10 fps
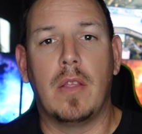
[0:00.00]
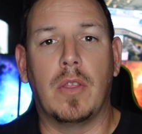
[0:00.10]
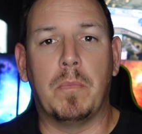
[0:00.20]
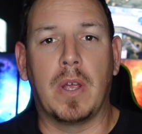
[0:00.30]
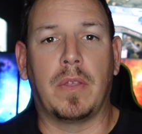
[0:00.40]

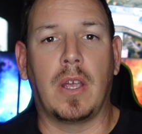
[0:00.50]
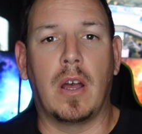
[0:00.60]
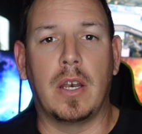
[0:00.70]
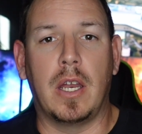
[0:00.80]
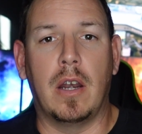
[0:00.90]
The big thing
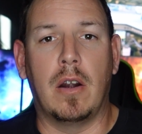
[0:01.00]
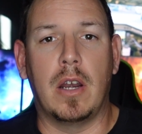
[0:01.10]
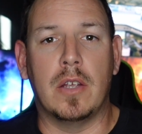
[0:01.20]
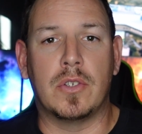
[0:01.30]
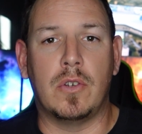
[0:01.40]
on here
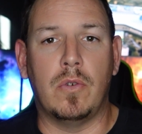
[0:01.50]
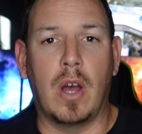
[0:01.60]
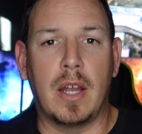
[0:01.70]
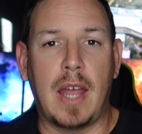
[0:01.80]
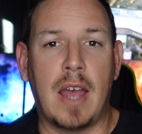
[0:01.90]
is to
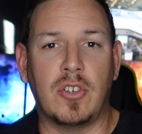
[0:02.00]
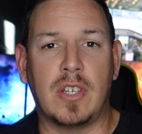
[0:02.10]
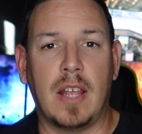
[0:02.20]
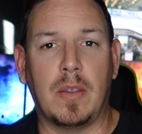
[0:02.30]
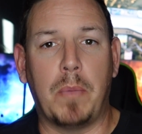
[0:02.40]
not
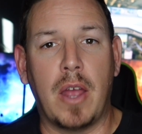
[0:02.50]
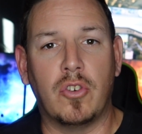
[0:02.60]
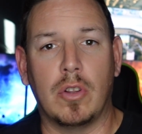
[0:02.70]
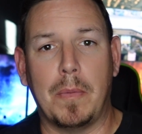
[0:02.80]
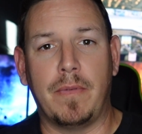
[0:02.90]
agitate the
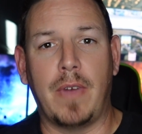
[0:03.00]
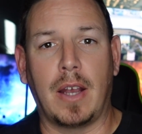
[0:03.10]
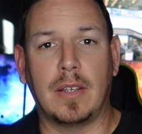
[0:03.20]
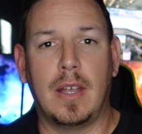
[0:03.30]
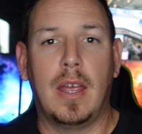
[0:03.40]
pendulum
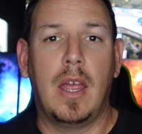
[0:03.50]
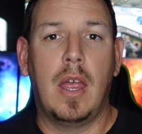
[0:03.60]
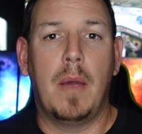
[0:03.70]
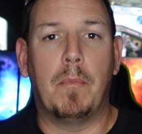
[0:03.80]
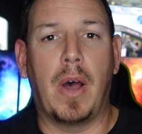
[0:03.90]
effect
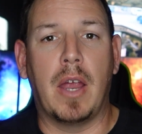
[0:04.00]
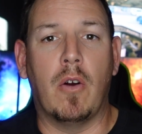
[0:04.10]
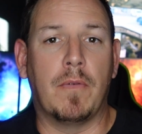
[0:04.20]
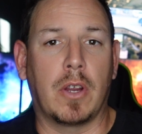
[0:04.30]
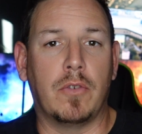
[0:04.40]
by
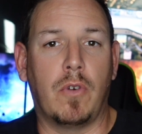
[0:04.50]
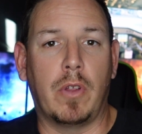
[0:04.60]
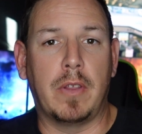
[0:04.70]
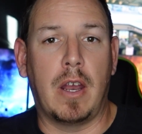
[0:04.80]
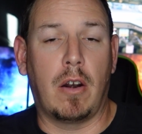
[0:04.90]

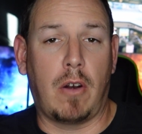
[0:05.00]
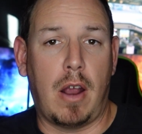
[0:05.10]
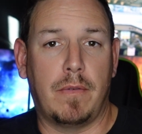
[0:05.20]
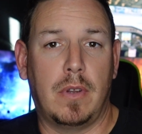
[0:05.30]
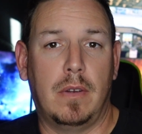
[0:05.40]
over-controlling the
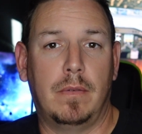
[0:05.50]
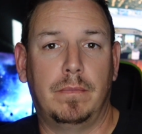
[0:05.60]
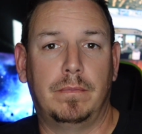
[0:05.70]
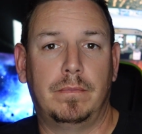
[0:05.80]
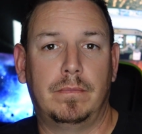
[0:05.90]
aircraft.
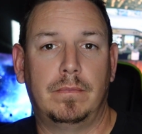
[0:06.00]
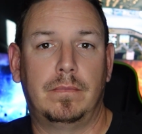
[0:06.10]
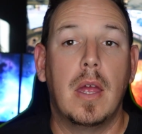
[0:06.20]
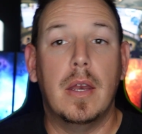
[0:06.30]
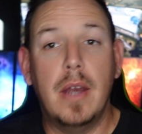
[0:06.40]

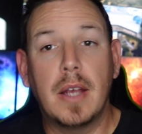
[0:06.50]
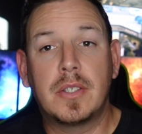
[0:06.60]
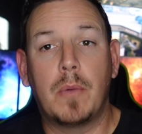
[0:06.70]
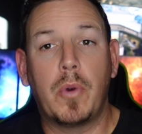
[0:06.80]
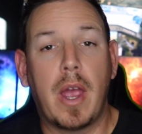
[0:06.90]

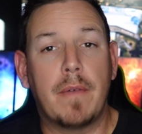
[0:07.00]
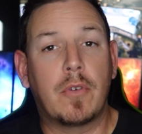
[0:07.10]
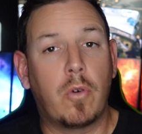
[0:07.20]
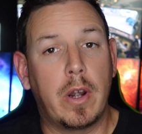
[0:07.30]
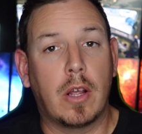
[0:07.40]
Next up we have
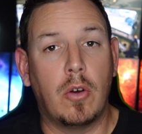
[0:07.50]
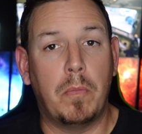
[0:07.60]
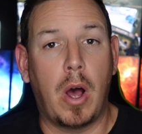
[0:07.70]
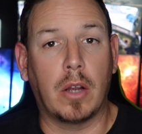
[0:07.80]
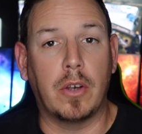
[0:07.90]
critical
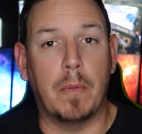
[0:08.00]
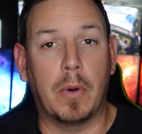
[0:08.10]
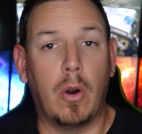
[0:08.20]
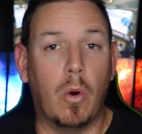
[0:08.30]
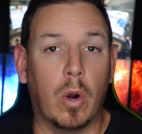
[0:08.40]
Mach
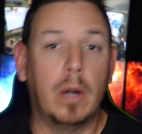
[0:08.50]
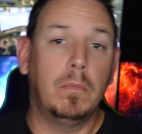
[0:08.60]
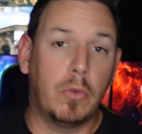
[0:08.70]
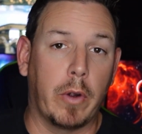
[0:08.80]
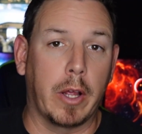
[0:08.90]
number, or
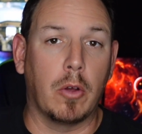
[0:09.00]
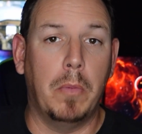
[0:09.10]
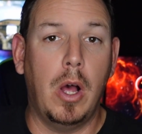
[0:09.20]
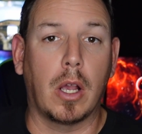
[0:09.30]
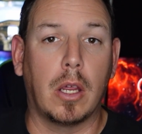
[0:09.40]
critical
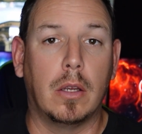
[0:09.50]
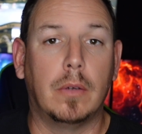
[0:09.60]
Mach.